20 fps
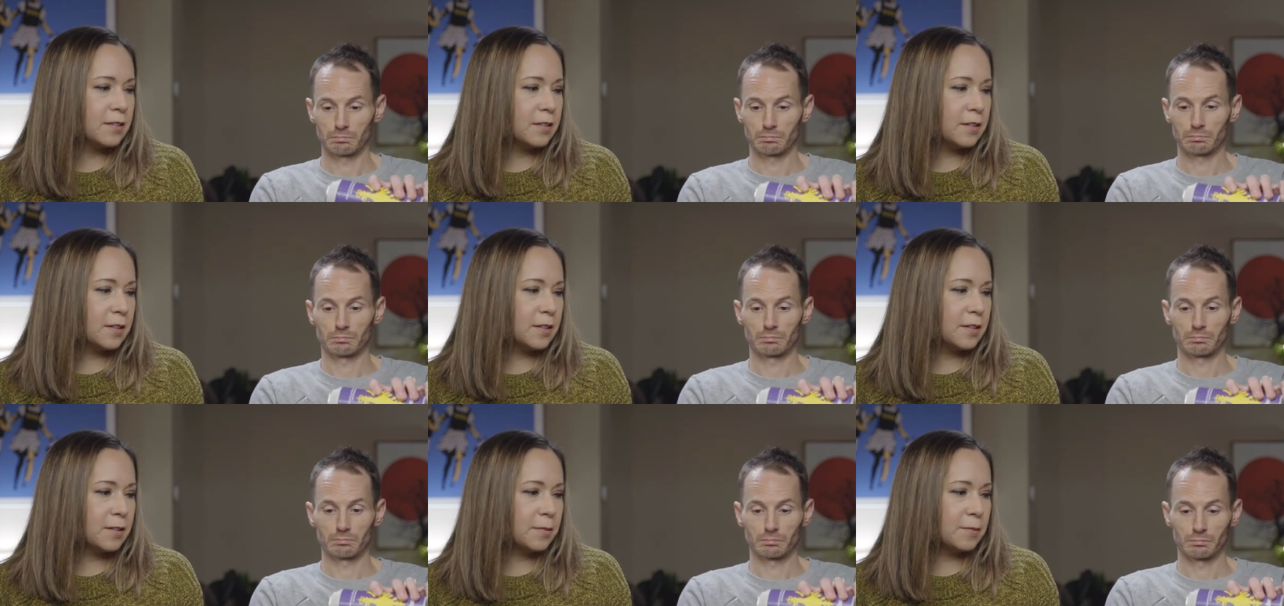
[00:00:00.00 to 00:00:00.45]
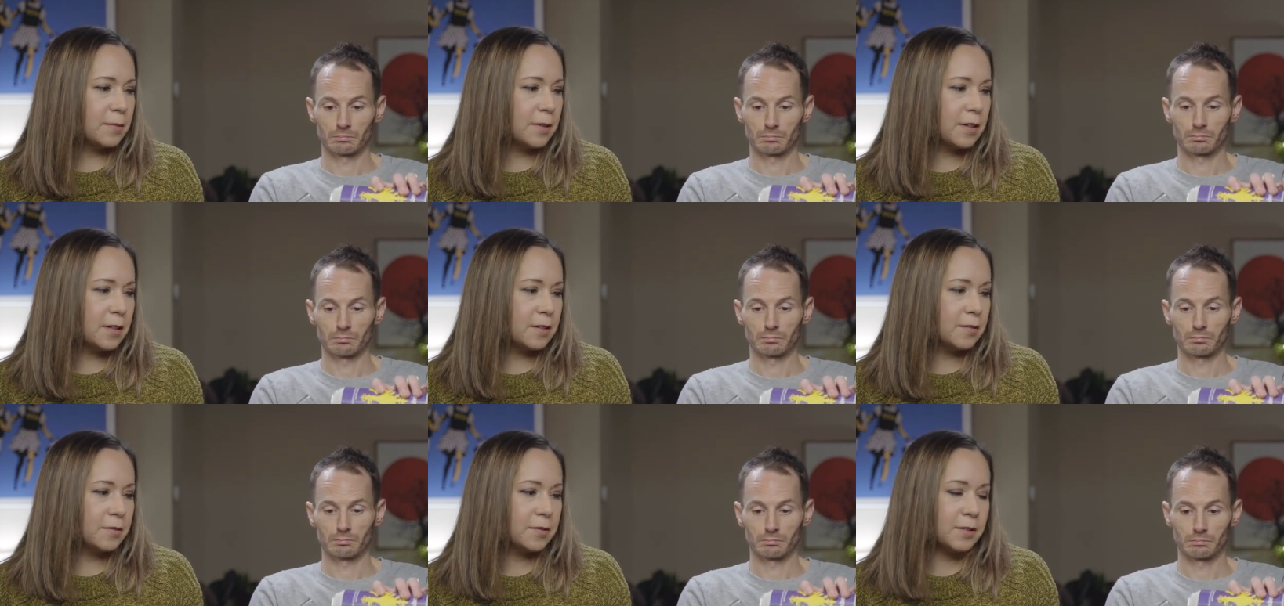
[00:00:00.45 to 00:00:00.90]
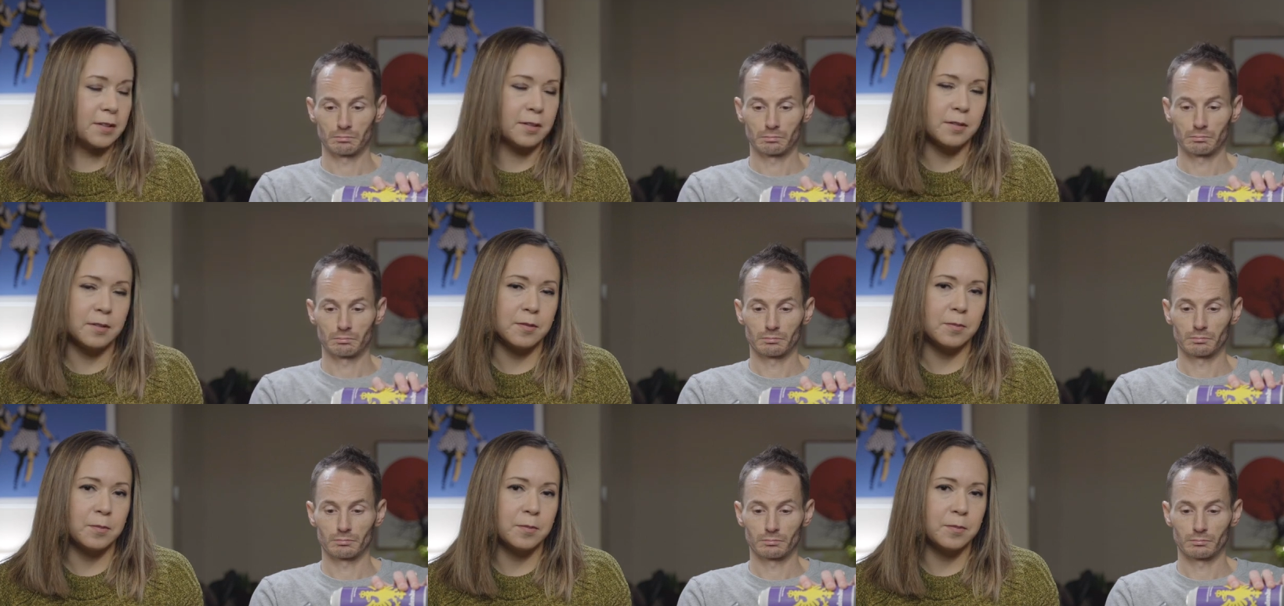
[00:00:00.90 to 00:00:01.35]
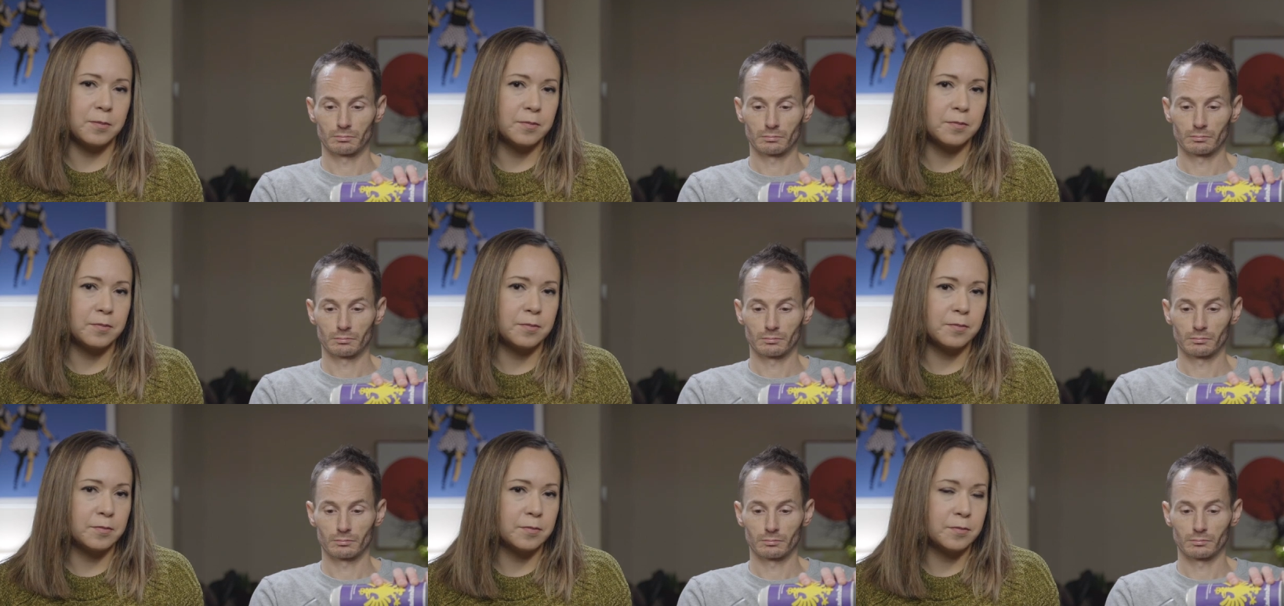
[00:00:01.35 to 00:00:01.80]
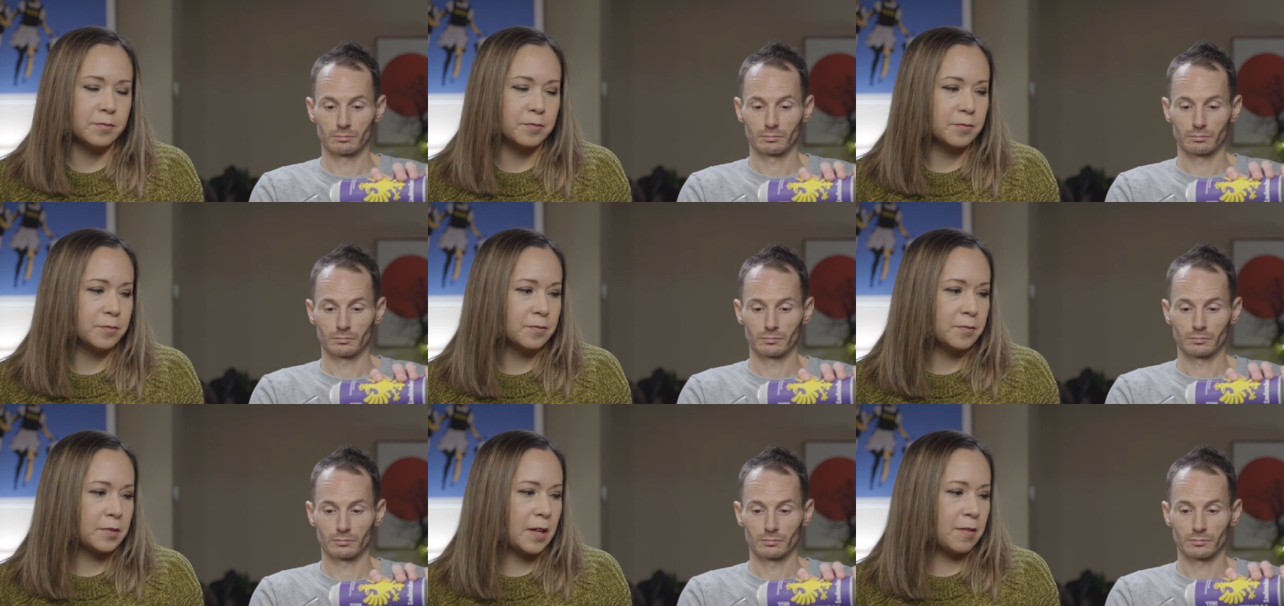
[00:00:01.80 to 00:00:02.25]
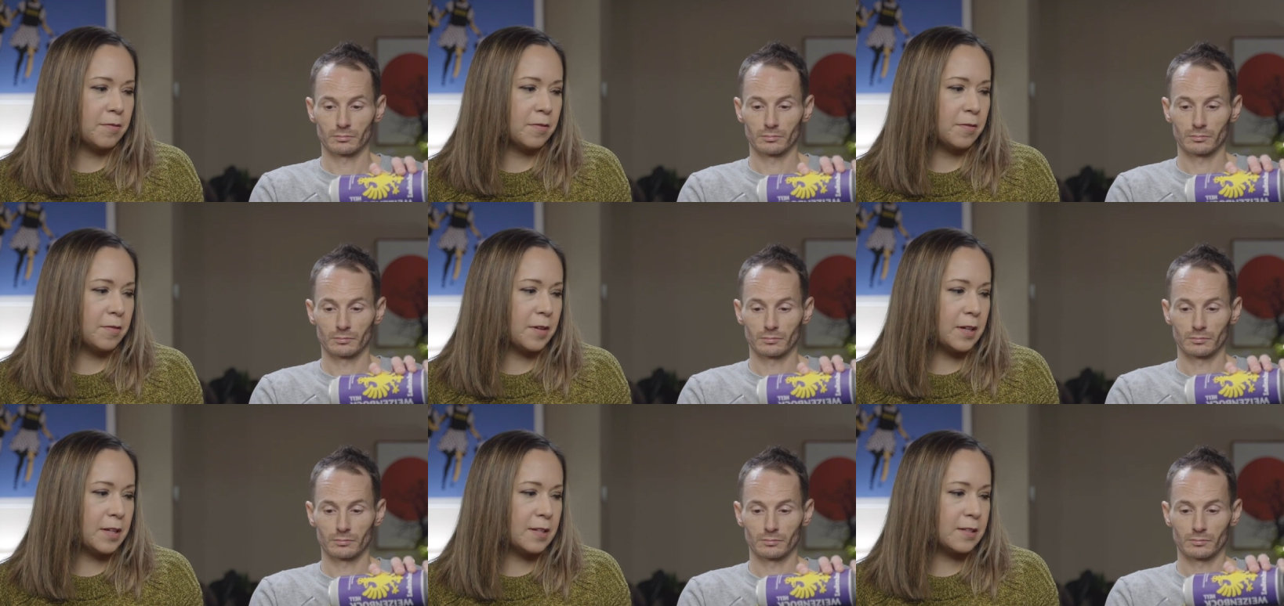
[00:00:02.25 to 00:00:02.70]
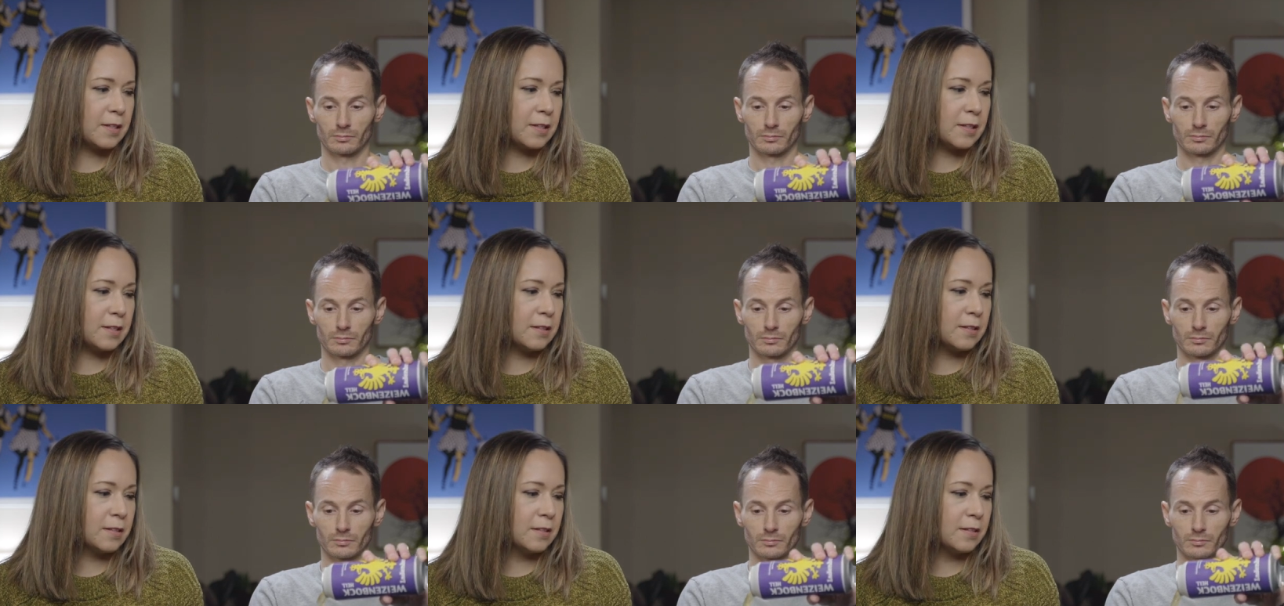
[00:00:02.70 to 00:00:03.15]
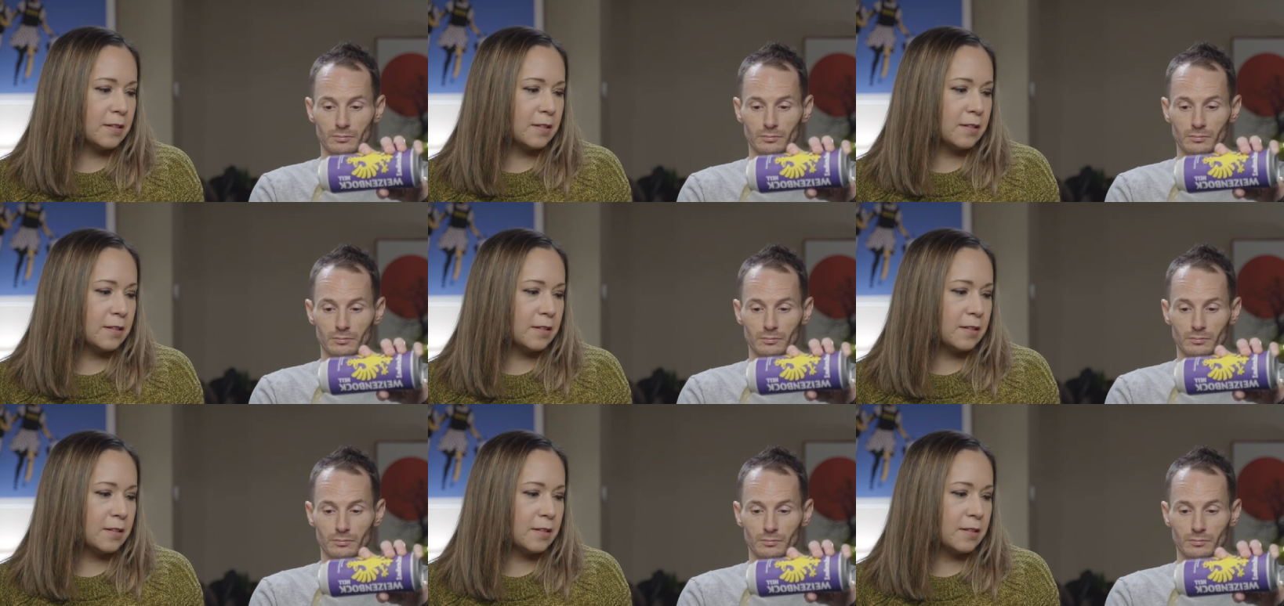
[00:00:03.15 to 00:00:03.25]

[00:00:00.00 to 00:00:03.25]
Speaker 1: um, out of a uh, Hefeweizen.